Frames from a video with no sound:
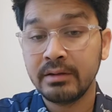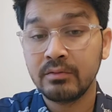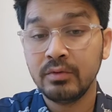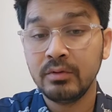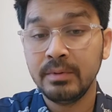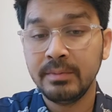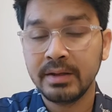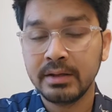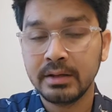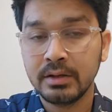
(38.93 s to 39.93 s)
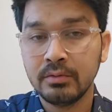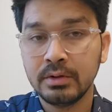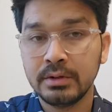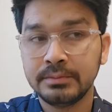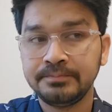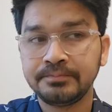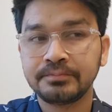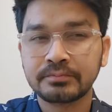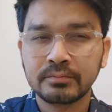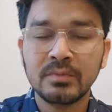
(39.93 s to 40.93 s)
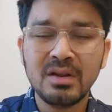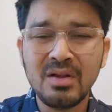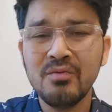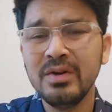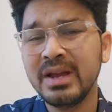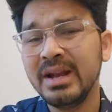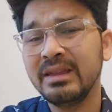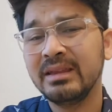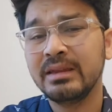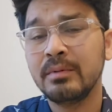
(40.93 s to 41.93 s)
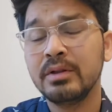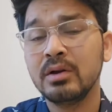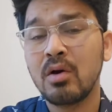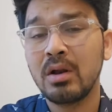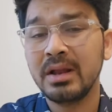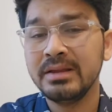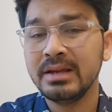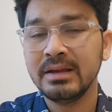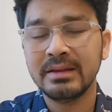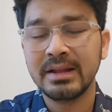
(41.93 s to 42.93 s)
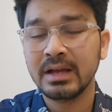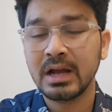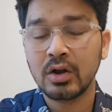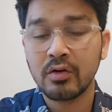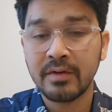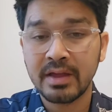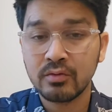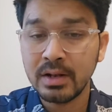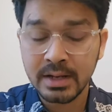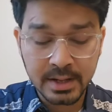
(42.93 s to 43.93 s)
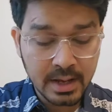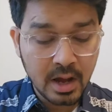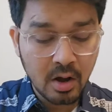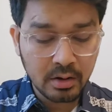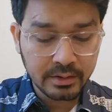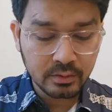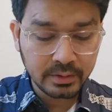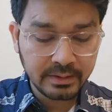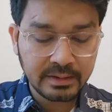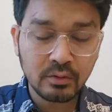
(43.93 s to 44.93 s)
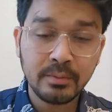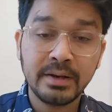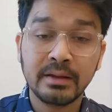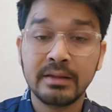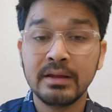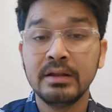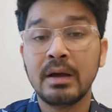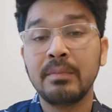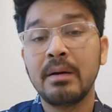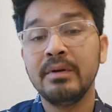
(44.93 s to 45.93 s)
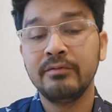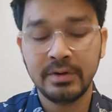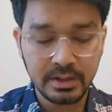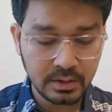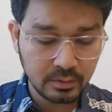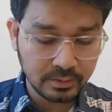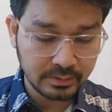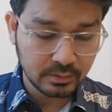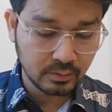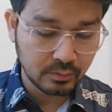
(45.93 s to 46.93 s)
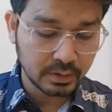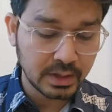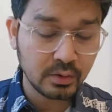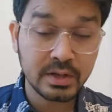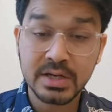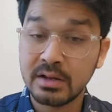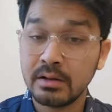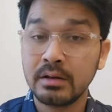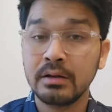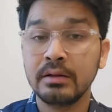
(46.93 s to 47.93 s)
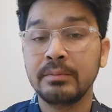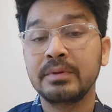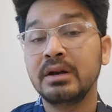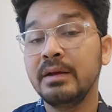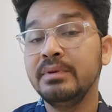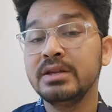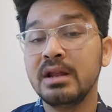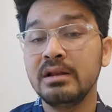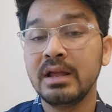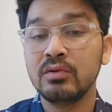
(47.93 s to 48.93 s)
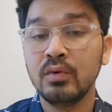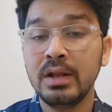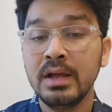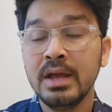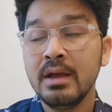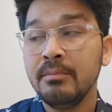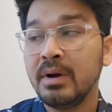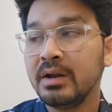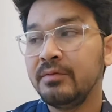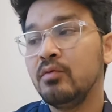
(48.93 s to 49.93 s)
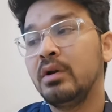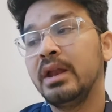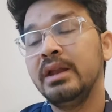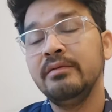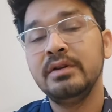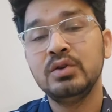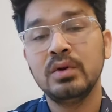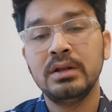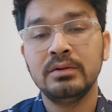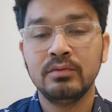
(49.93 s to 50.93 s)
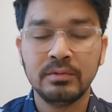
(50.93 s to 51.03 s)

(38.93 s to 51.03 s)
list, we will be making your, we can discuss about the colleges and the cutoff as well. Also, this thing we'll be discussing in the upcoming videos, so for that you can subscribe the channel as well. But if you want the individual,